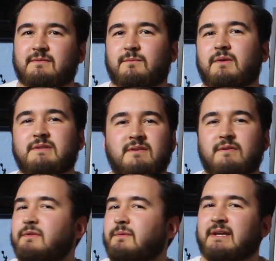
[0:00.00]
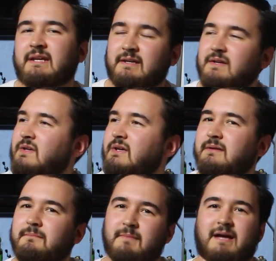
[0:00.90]
1, 2 and 3,
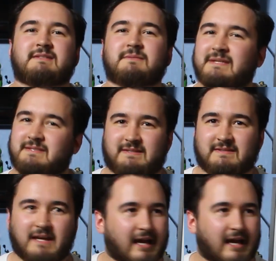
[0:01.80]
masterpieces.